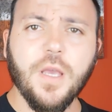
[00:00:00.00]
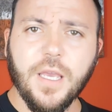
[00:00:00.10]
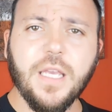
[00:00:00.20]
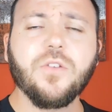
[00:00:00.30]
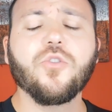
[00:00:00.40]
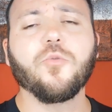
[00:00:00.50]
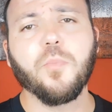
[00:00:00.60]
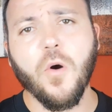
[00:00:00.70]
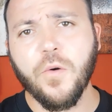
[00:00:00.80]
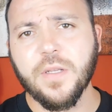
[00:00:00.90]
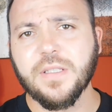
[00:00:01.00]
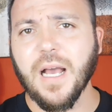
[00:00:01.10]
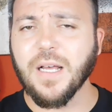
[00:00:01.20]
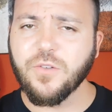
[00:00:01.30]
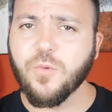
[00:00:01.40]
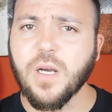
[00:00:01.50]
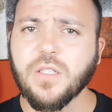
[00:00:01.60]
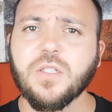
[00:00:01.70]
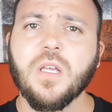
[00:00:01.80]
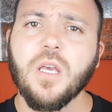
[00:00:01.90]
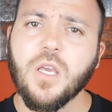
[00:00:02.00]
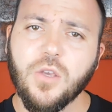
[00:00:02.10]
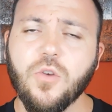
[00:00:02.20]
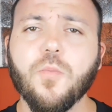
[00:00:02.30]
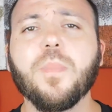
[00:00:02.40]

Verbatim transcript: hit your opponent, otherwise you'll